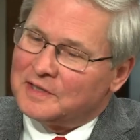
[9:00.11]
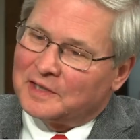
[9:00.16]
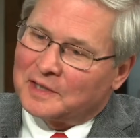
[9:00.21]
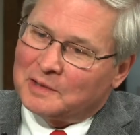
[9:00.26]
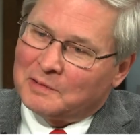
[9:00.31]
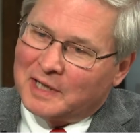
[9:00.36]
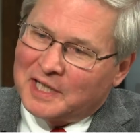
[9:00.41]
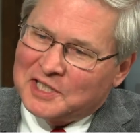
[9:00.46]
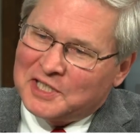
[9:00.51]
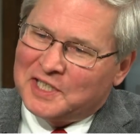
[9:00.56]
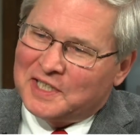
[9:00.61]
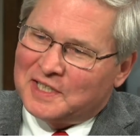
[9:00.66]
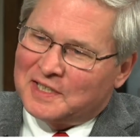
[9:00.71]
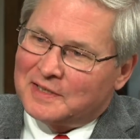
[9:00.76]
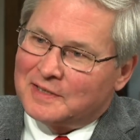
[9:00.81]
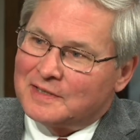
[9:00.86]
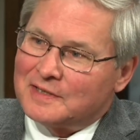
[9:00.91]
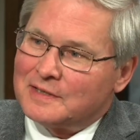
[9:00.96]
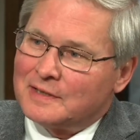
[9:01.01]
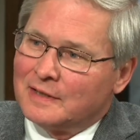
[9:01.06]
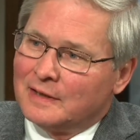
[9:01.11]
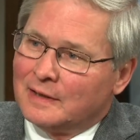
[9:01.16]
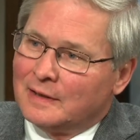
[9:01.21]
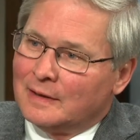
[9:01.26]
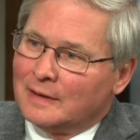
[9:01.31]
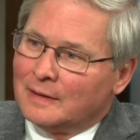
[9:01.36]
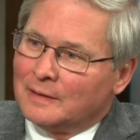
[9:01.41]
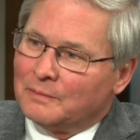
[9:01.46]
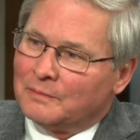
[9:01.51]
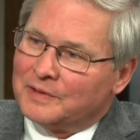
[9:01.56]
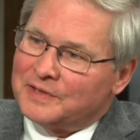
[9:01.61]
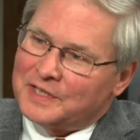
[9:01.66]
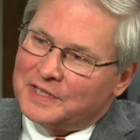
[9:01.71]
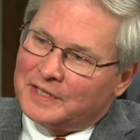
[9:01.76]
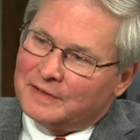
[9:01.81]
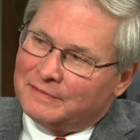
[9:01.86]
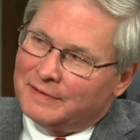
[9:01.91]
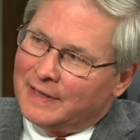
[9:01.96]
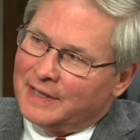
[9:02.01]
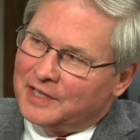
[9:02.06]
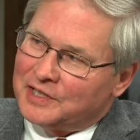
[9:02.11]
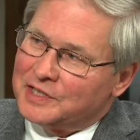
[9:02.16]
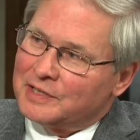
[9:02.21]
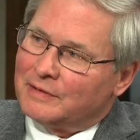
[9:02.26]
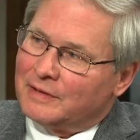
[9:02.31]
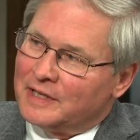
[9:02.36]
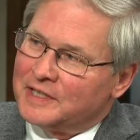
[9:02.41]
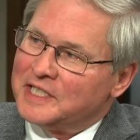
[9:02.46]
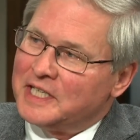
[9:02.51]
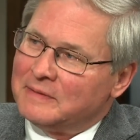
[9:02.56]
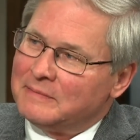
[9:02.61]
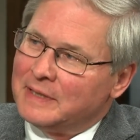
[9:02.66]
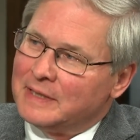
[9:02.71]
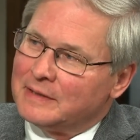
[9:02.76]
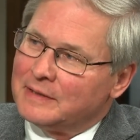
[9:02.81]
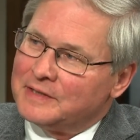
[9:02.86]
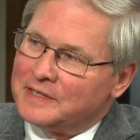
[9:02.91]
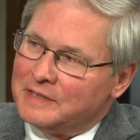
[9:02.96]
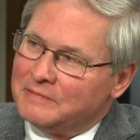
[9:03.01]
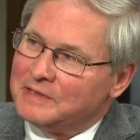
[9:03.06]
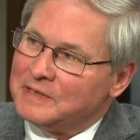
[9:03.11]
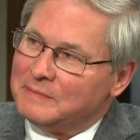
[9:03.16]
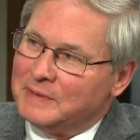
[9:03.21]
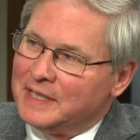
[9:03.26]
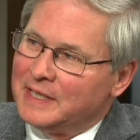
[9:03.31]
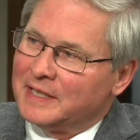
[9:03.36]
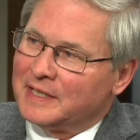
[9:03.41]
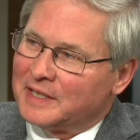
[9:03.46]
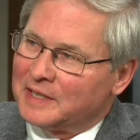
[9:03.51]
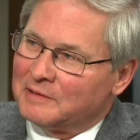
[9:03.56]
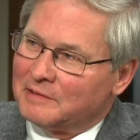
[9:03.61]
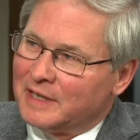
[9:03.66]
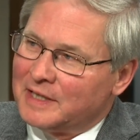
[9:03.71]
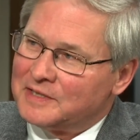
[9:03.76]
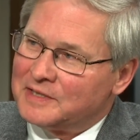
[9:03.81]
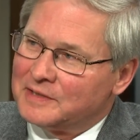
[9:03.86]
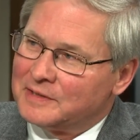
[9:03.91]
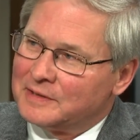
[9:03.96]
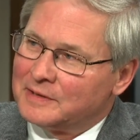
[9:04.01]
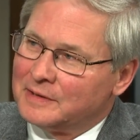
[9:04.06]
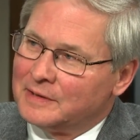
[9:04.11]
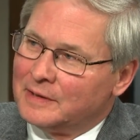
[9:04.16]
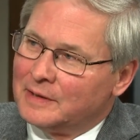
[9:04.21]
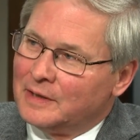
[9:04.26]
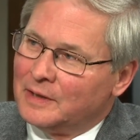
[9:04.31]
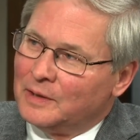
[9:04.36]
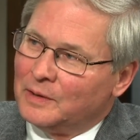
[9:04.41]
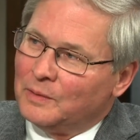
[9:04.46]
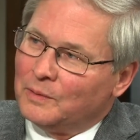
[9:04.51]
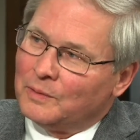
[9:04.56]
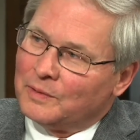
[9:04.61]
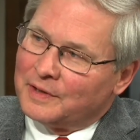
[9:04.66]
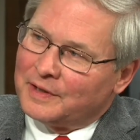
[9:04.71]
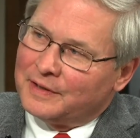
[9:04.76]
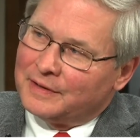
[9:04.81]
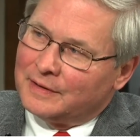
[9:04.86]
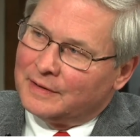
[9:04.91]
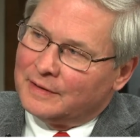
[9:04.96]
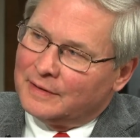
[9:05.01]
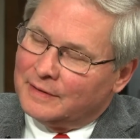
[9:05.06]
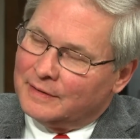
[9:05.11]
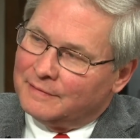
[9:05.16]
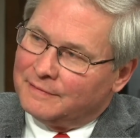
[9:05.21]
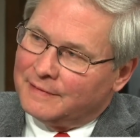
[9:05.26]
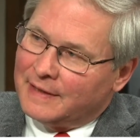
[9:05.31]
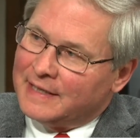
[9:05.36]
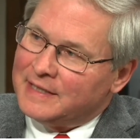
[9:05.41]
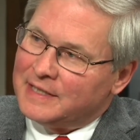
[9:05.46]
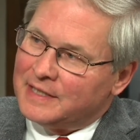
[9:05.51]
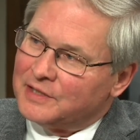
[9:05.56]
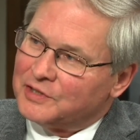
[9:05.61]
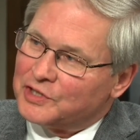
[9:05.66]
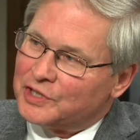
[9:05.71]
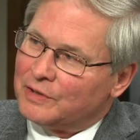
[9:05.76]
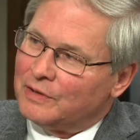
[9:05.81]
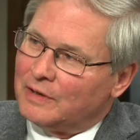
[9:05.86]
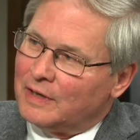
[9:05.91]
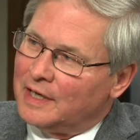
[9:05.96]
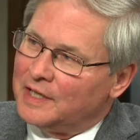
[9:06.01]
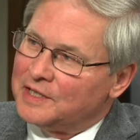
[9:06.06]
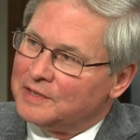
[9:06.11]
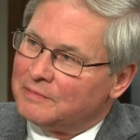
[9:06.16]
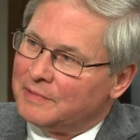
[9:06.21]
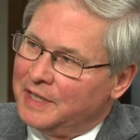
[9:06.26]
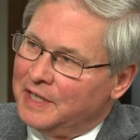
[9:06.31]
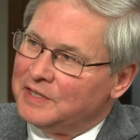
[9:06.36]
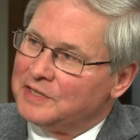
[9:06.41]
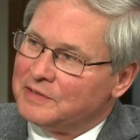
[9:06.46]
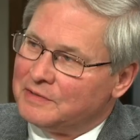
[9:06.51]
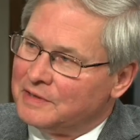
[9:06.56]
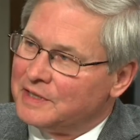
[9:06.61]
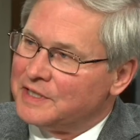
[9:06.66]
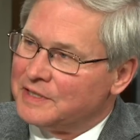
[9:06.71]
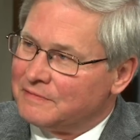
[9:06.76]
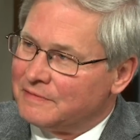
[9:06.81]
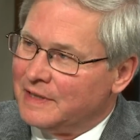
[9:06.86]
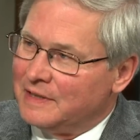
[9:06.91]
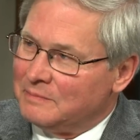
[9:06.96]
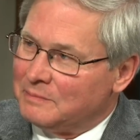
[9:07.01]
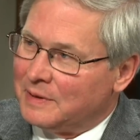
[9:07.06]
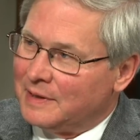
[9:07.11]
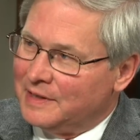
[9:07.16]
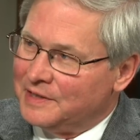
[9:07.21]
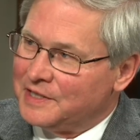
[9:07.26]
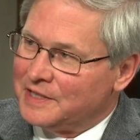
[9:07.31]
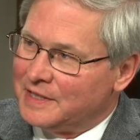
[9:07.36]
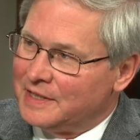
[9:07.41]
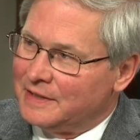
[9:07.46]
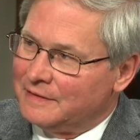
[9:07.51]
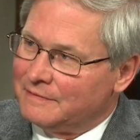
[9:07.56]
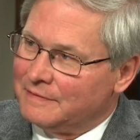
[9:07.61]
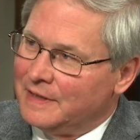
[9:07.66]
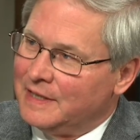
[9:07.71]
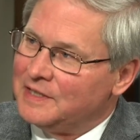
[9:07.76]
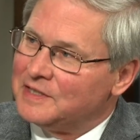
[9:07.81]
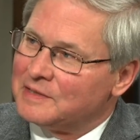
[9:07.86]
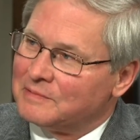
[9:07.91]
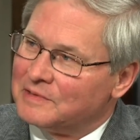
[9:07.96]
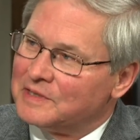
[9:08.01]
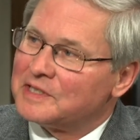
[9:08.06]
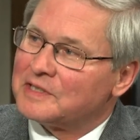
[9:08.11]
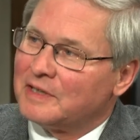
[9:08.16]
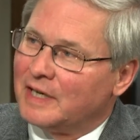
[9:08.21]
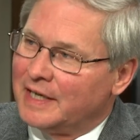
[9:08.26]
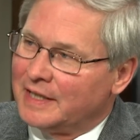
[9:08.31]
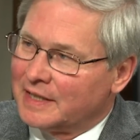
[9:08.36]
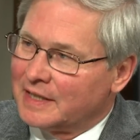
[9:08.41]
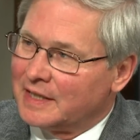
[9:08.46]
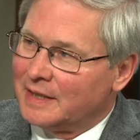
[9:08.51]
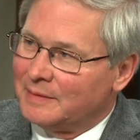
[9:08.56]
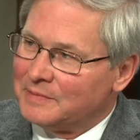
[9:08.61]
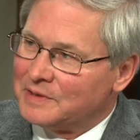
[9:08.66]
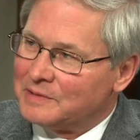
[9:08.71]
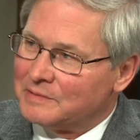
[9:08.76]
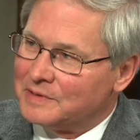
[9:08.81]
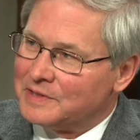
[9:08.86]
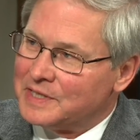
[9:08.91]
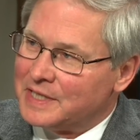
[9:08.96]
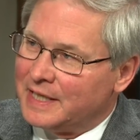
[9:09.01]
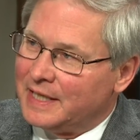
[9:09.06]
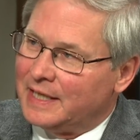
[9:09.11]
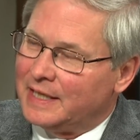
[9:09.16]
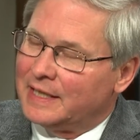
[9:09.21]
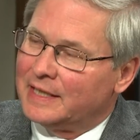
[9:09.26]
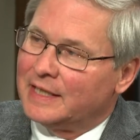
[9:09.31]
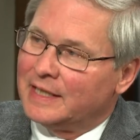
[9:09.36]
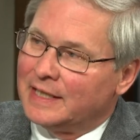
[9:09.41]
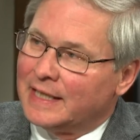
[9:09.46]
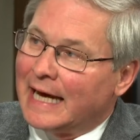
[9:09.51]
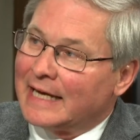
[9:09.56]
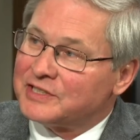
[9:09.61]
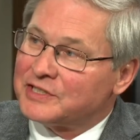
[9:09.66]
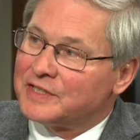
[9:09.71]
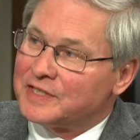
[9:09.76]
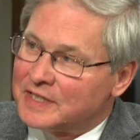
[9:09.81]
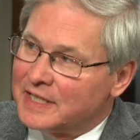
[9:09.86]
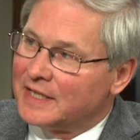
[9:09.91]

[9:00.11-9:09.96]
So the question is, was the defendant charging because he was being an aggressor, or did the defendant charge when he saw his friend punched in the face and was trying to come to his aid, and then that just